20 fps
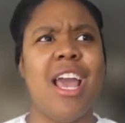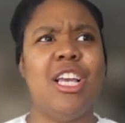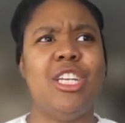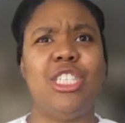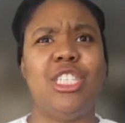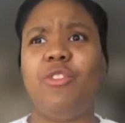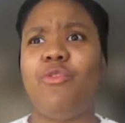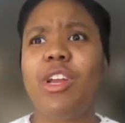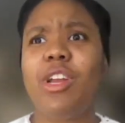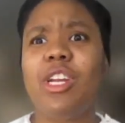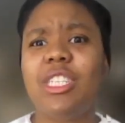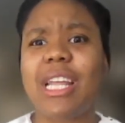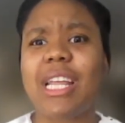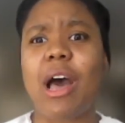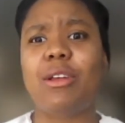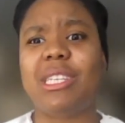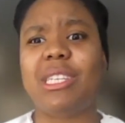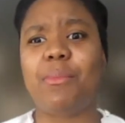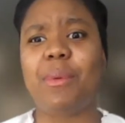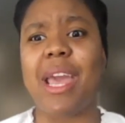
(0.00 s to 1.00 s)
she reached
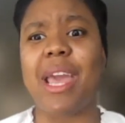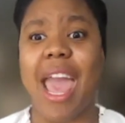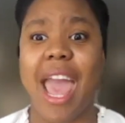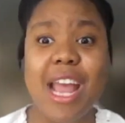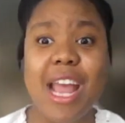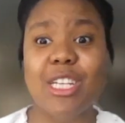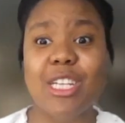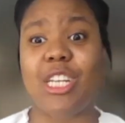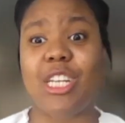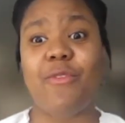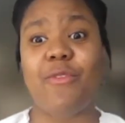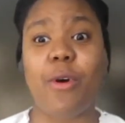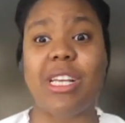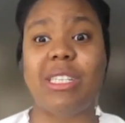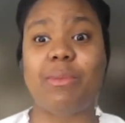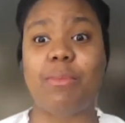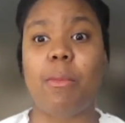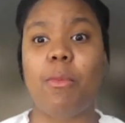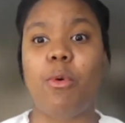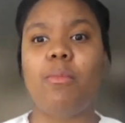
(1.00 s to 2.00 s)
out to me and she voice
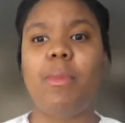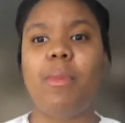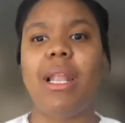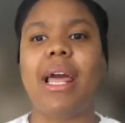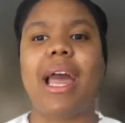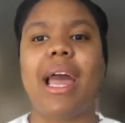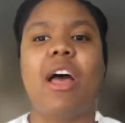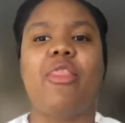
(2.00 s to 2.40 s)
memoed me. Like